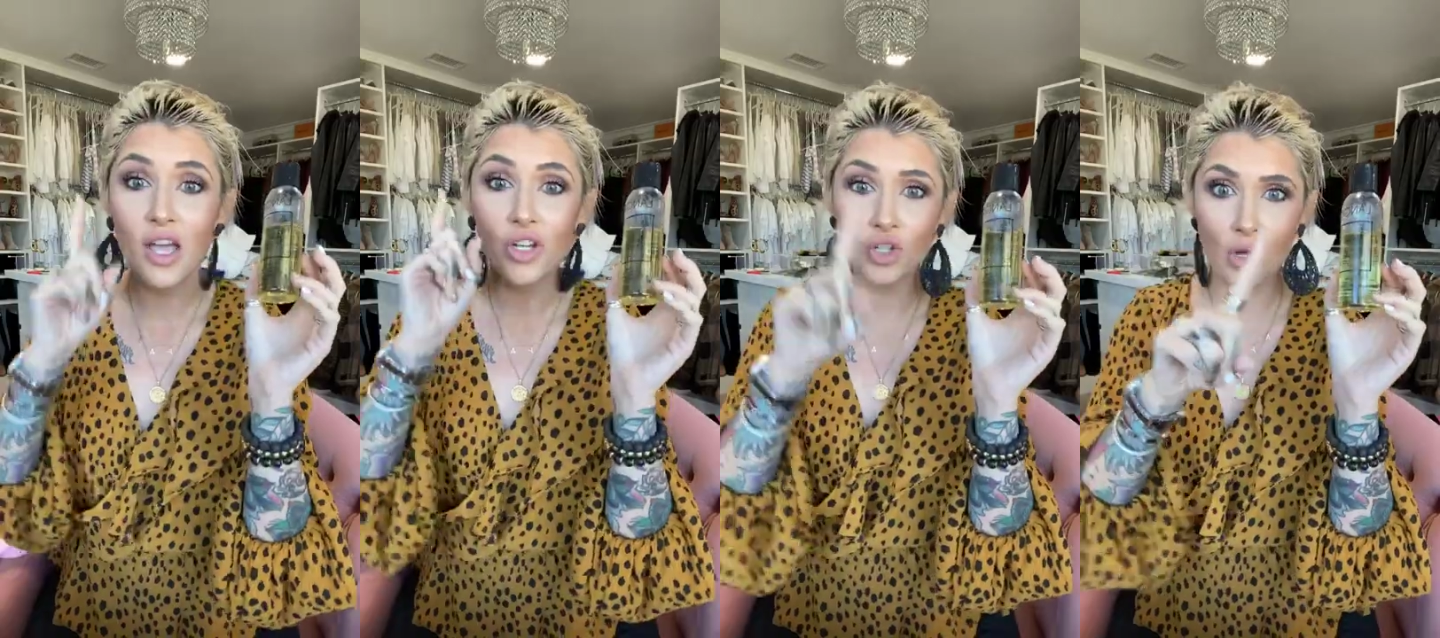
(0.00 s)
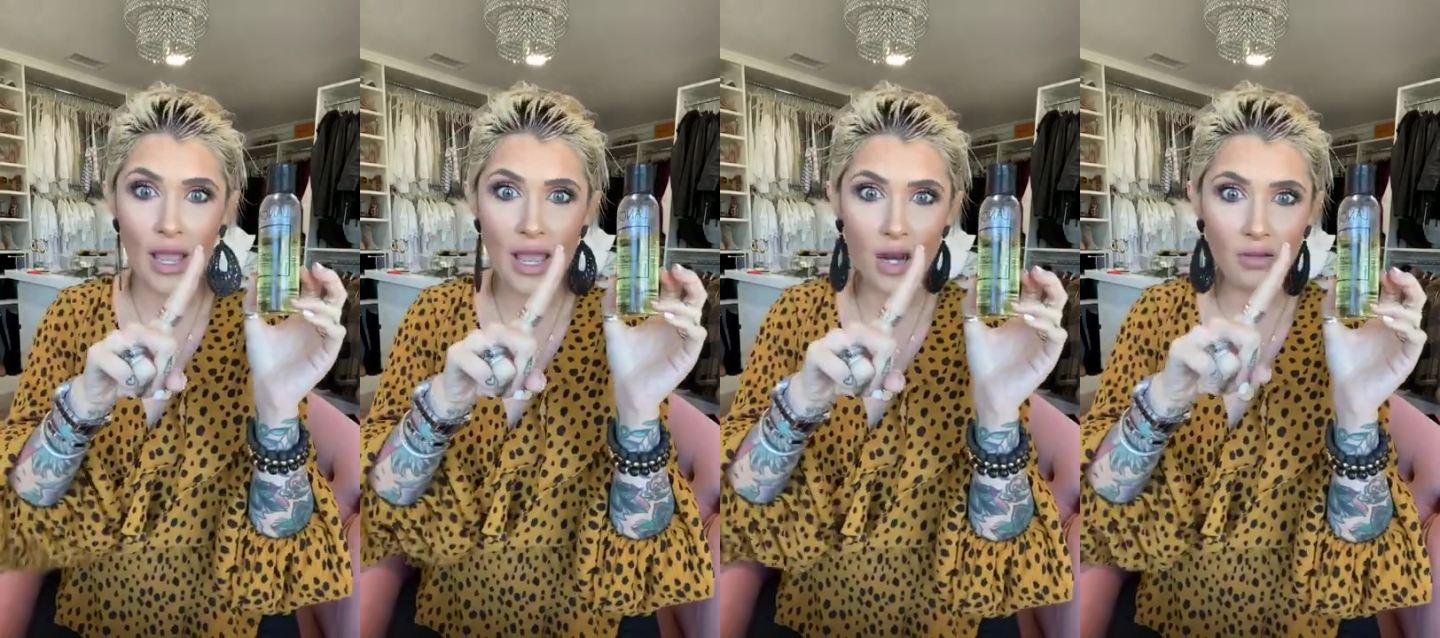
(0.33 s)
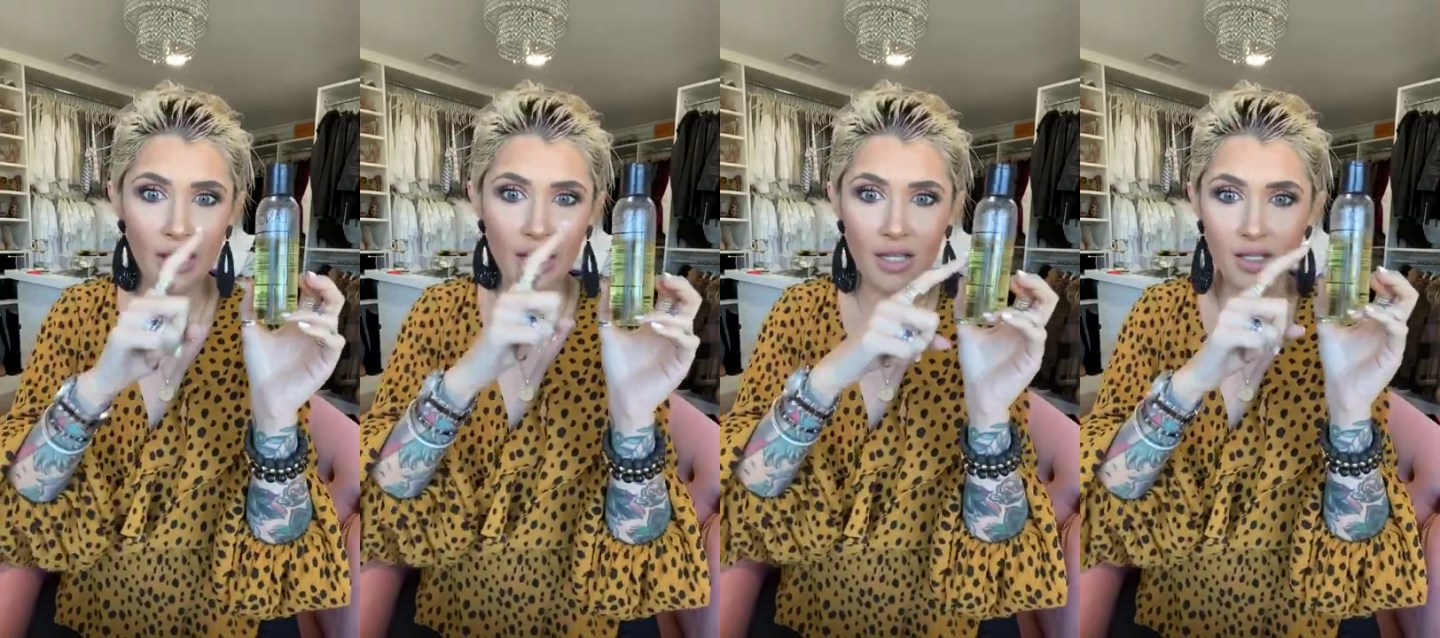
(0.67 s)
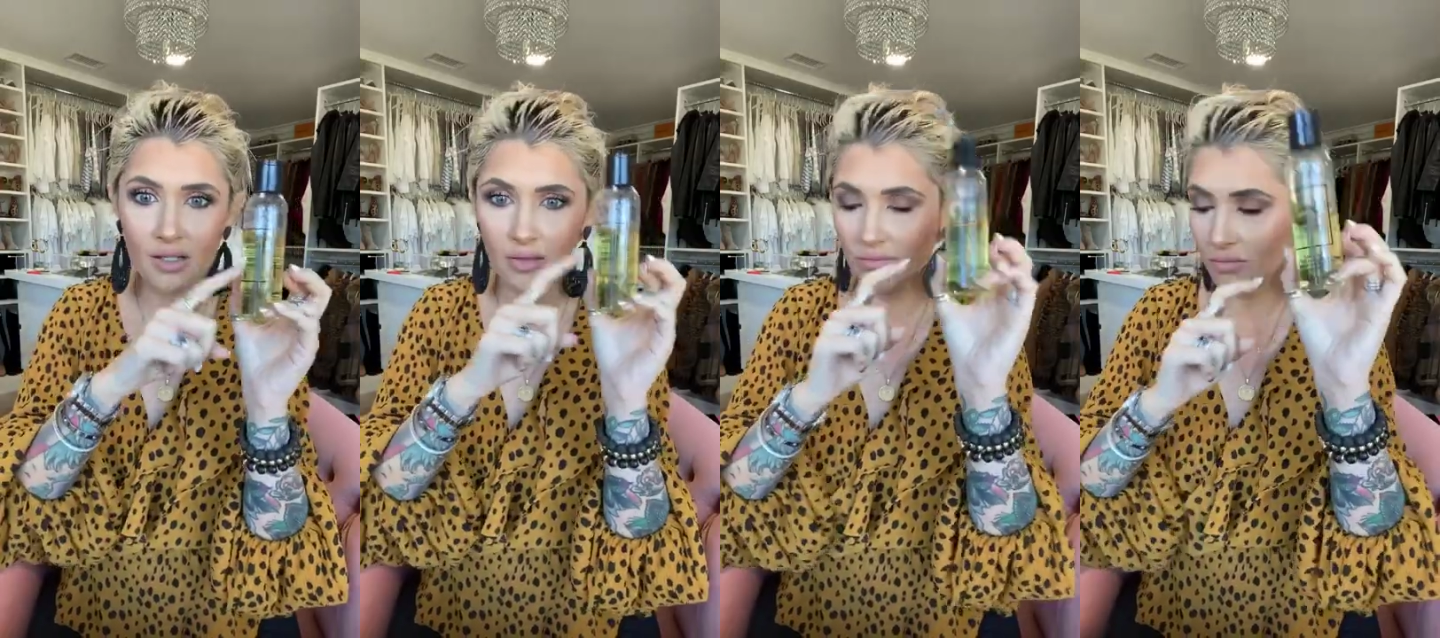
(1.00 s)
Dry hair
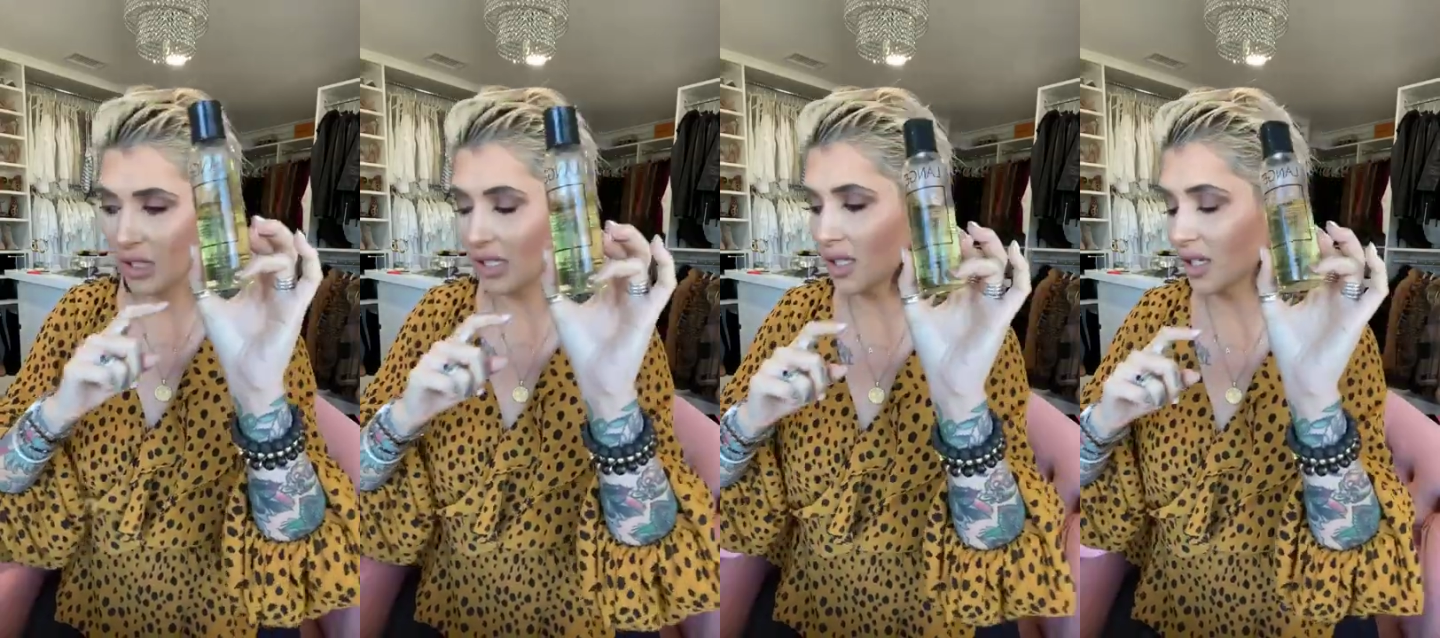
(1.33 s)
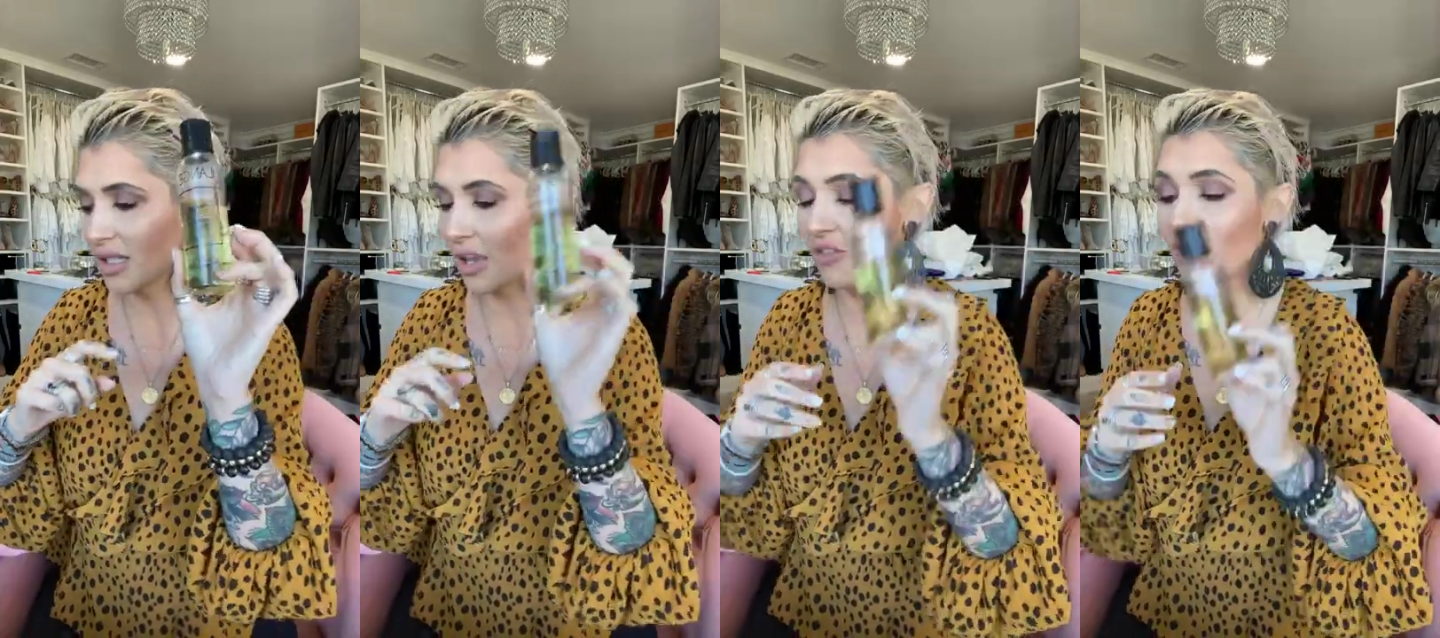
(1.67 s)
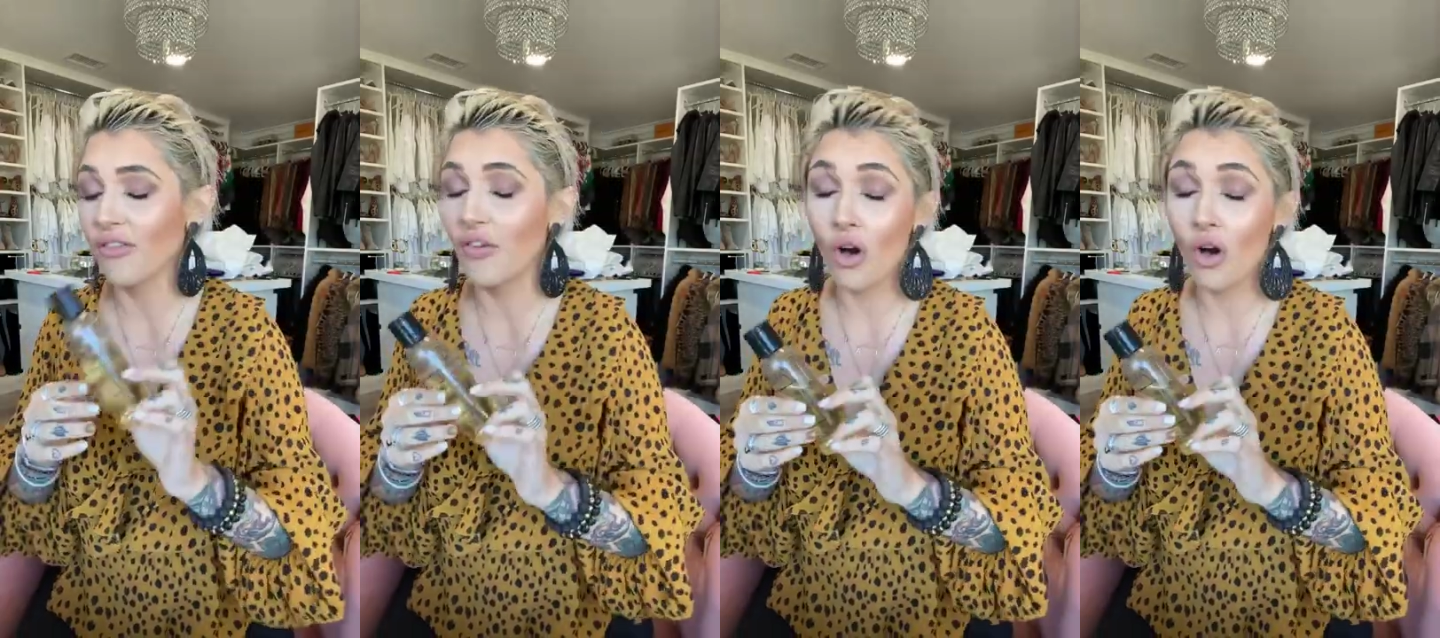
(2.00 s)
ladies. This going to save your life.